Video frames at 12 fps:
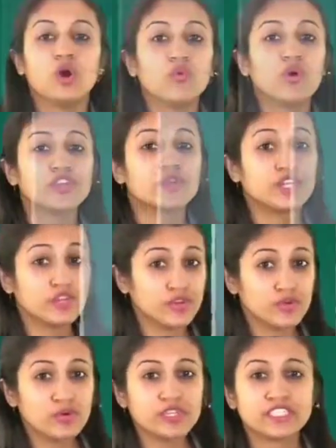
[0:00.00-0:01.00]
What you need to
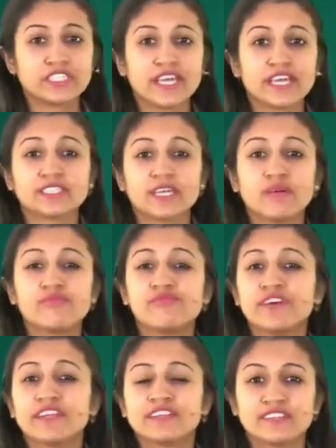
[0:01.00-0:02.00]
do is take some
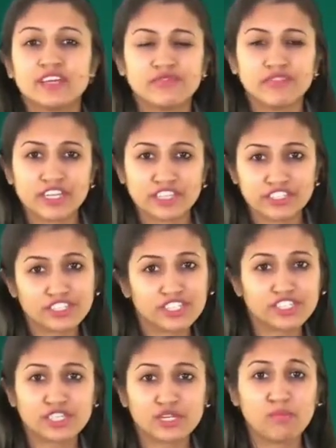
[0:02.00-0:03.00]
ferrous sulfate
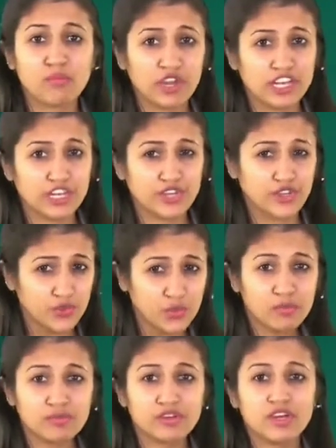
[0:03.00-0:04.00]
crystals in a boiling
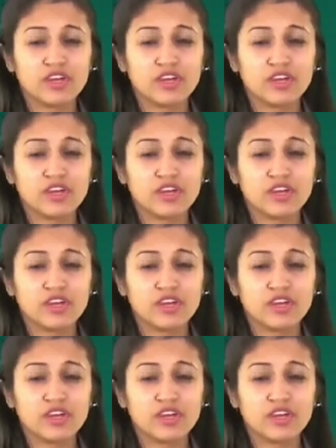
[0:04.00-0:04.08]
tube,